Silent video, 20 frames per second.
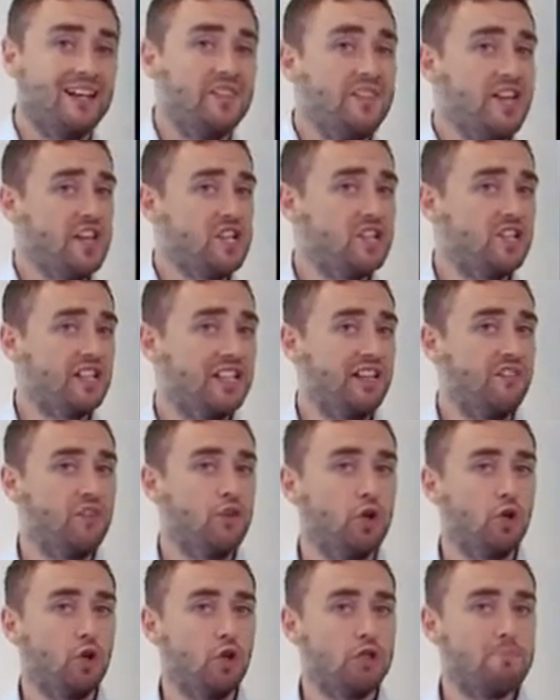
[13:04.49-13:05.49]
this should give
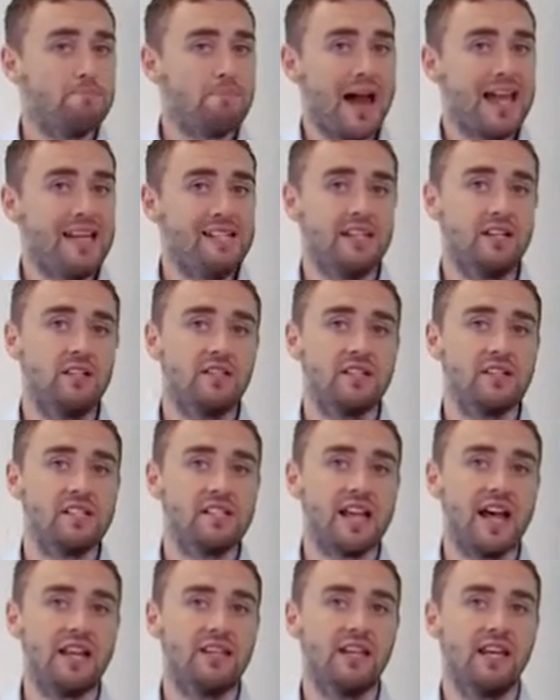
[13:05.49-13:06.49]
you a good basic
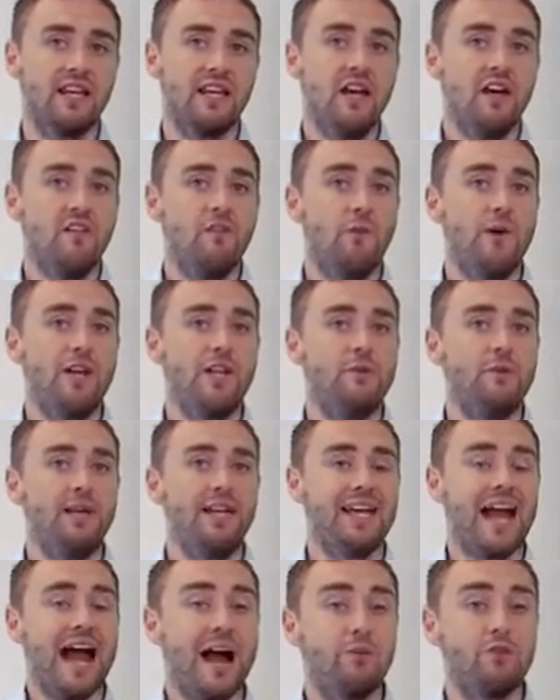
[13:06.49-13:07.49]
understanding for when you
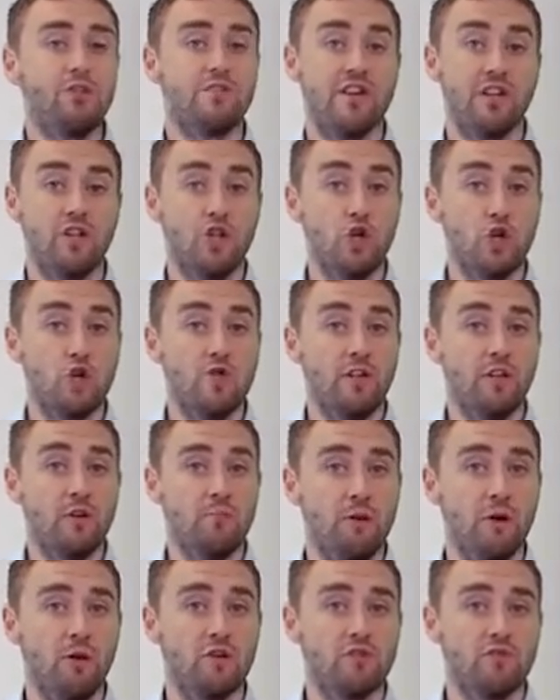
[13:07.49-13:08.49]
encounter it during your
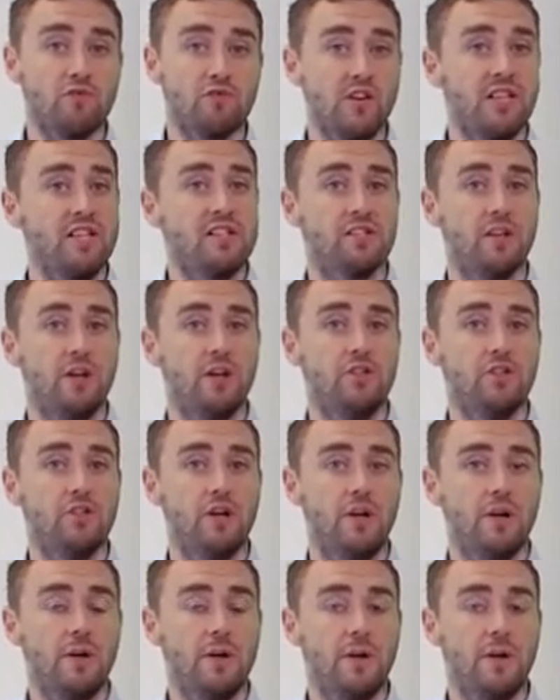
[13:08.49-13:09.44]
personal research.